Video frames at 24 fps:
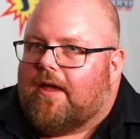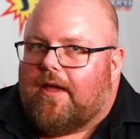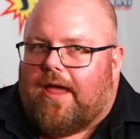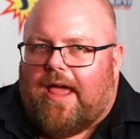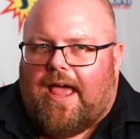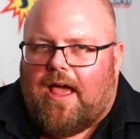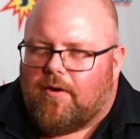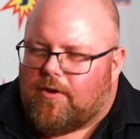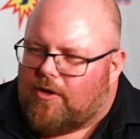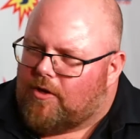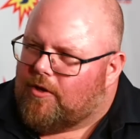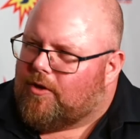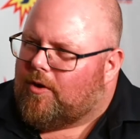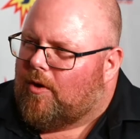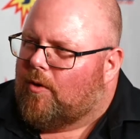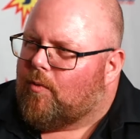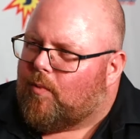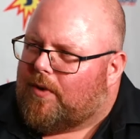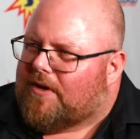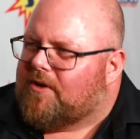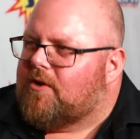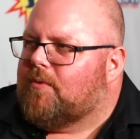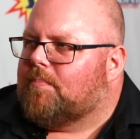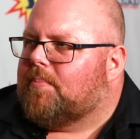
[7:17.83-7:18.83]
How do you go
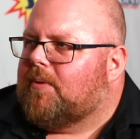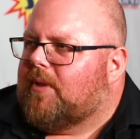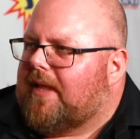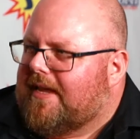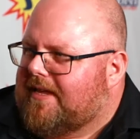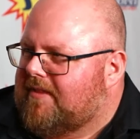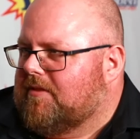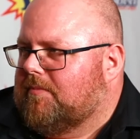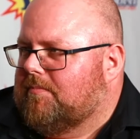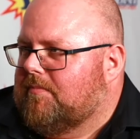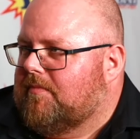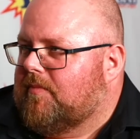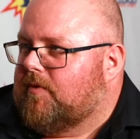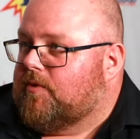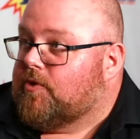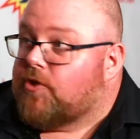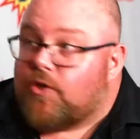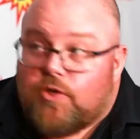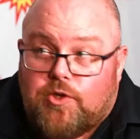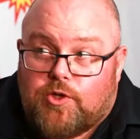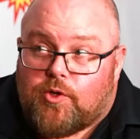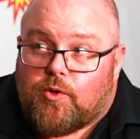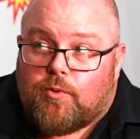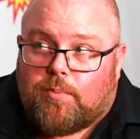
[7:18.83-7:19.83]
when you play them?
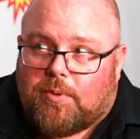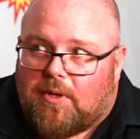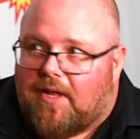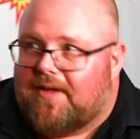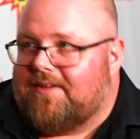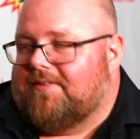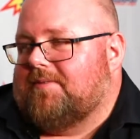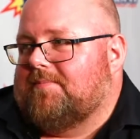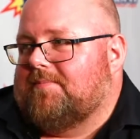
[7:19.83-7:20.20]
Do you play